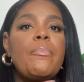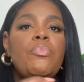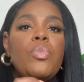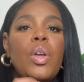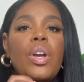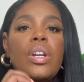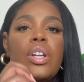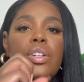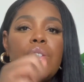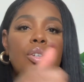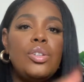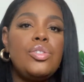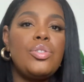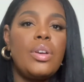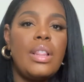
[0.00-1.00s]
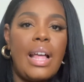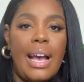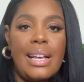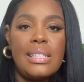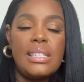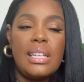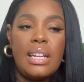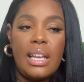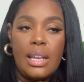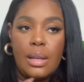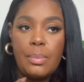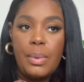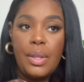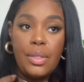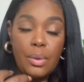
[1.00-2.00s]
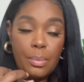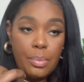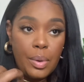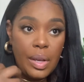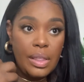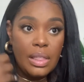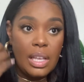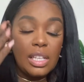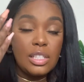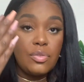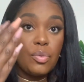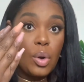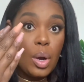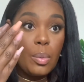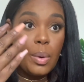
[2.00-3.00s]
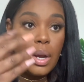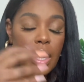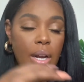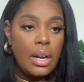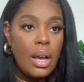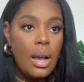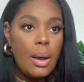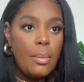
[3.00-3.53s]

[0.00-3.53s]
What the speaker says: They're gonna neutralize it and help either bring things forward,